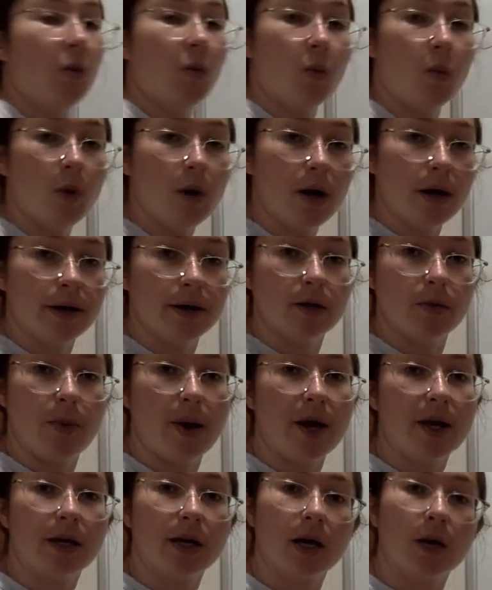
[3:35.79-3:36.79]
1,
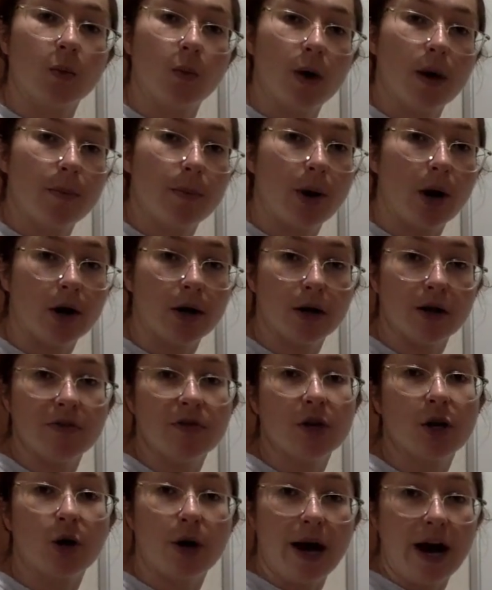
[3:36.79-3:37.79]
depending on what part of
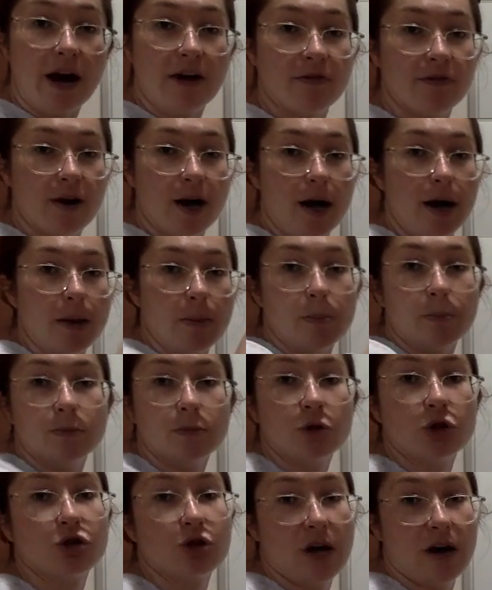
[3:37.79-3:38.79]
the graph I'm
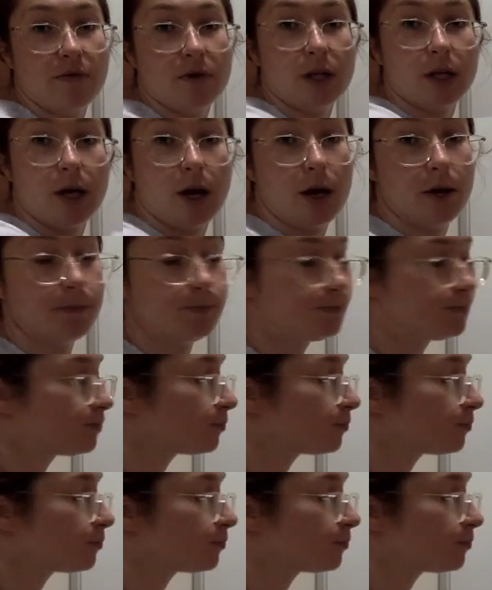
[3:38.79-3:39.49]
traveling on.